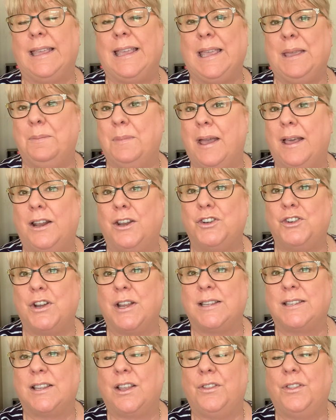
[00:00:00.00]
email
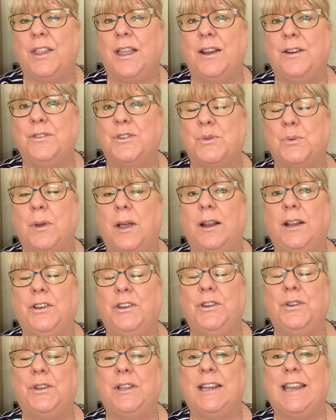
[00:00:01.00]
address on there as well
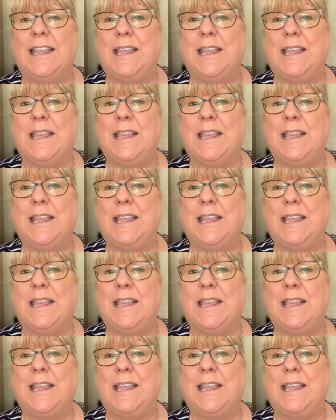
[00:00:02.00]
and you can